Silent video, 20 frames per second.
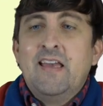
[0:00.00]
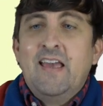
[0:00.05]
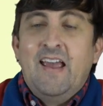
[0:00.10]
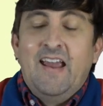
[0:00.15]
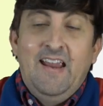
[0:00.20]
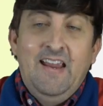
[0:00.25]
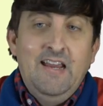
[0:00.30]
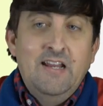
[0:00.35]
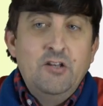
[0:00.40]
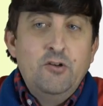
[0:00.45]

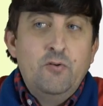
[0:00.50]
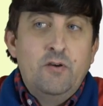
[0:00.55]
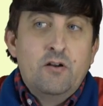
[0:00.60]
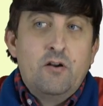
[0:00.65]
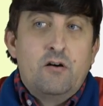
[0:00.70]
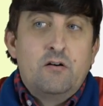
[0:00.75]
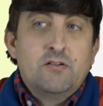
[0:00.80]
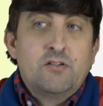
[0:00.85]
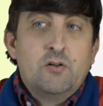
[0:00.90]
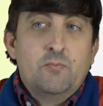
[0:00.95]
And you can
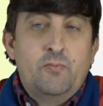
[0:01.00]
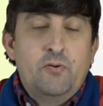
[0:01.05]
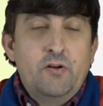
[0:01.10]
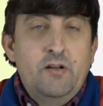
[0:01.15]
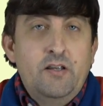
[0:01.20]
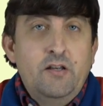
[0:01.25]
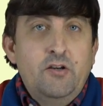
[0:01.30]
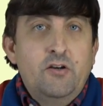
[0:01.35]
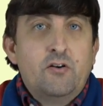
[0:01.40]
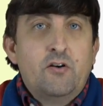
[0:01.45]
also put
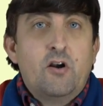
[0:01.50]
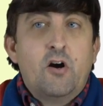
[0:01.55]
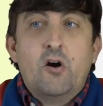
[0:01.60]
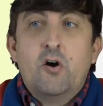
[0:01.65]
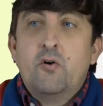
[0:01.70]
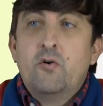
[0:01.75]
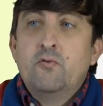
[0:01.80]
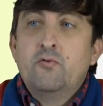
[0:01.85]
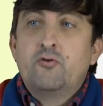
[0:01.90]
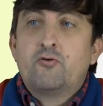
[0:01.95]
in your
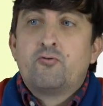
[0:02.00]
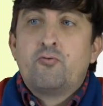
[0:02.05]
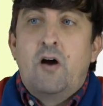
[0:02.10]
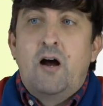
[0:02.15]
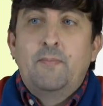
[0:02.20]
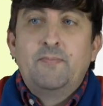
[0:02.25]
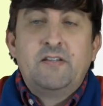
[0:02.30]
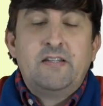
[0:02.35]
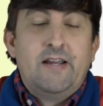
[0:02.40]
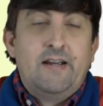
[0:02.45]
own
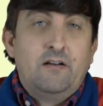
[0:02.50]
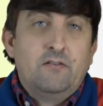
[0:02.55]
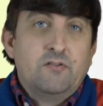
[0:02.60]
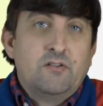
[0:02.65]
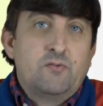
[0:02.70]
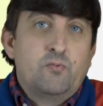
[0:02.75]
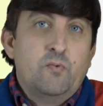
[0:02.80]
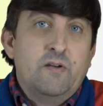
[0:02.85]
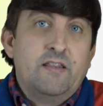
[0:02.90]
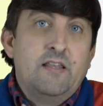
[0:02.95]

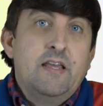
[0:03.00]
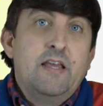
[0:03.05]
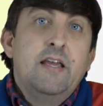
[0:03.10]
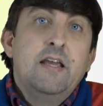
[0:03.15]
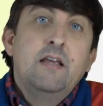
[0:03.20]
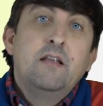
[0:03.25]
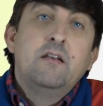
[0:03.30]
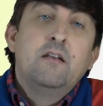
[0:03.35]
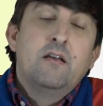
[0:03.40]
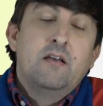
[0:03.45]
drop-downs
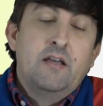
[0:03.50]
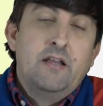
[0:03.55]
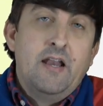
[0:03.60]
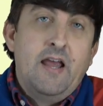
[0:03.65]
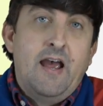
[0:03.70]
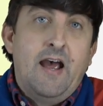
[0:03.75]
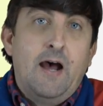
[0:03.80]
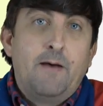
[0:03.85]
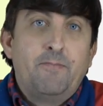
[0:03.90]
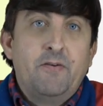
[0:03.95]
within an
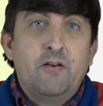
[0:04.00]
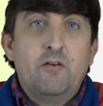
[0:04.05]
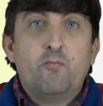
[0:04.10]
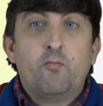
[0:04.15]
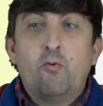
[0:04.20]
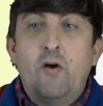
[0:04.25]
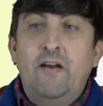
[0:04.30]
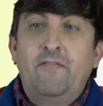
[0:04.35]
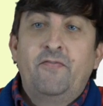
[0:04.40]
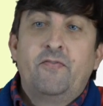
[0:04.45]
app and
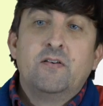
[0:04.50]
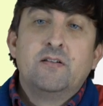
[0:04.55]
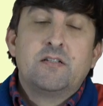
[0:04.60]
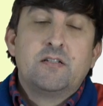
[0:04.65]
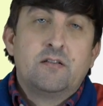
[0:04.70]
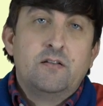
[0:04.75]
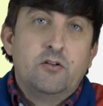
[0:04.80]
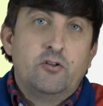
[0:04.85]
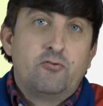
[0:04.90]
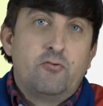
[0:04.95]
reference
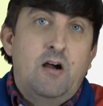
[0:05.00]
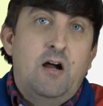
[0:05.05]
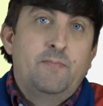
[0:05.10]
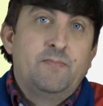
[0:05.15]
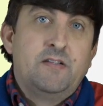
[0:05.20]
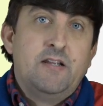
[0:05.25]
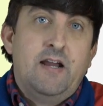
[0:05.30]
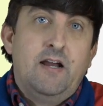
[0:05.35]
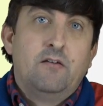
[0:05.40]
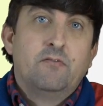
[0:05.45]
the
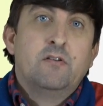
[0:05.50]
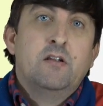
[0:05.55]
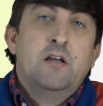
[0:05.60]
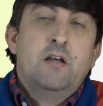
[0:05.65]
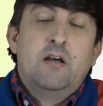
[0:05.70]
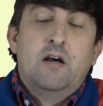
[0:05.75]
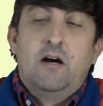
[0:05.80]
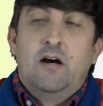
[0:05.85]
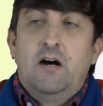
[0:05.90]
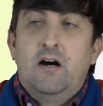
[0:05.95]
drop-down
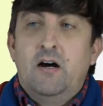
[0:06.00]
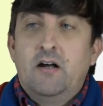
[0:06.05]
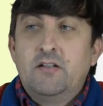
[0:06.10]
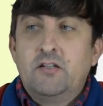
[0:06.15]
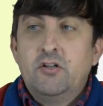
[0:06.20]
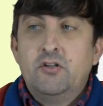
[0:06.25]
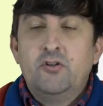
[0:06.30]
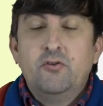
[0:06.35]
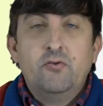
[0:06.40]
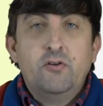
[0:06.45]

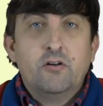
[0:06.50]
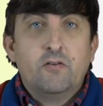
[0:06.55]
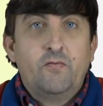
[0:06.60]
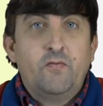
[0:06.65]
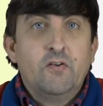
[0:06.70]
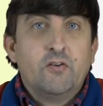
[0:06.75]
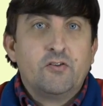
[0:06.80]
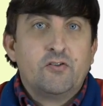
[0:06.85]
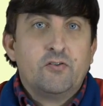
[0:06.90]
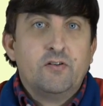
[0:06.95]
to do your
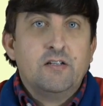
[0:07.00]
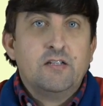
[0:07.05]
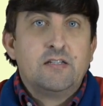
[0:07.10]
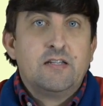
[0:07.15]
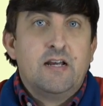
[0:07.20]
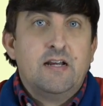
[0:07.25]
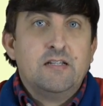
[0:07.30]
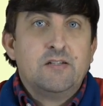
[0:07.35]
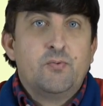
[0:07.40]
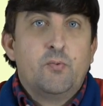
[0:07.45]
filterings
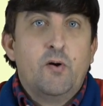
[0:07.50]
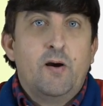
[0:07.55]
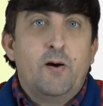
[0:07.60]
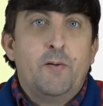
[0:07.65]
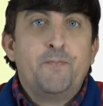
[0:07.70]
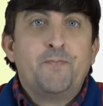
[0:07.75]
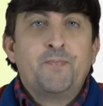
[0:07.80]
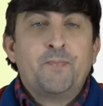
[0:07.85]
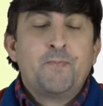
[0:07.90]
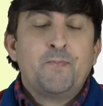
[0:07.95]
as well.